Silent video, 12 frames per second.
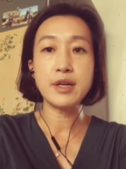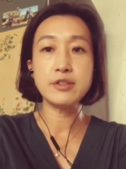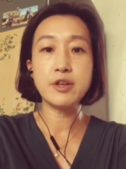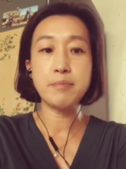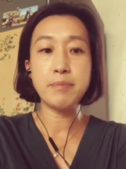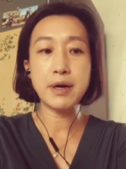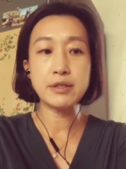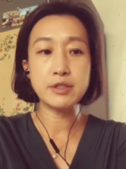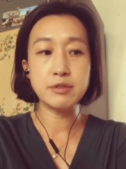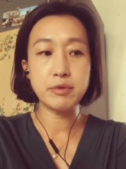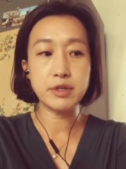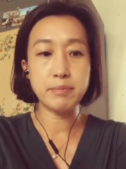The
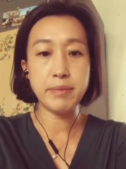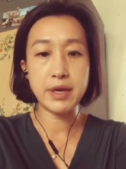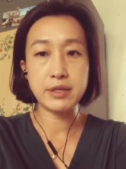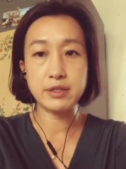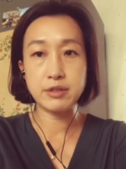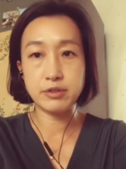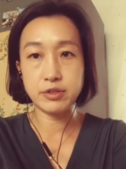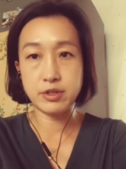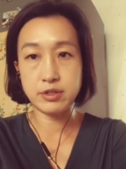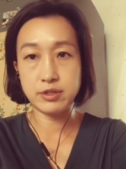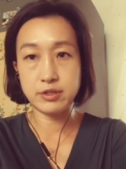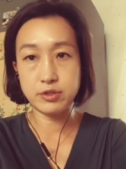box were the baits under
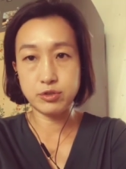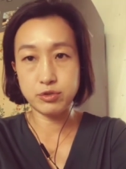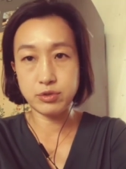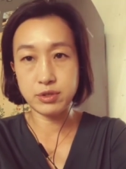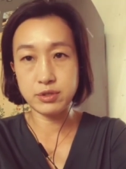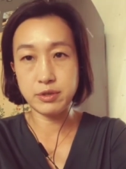the stern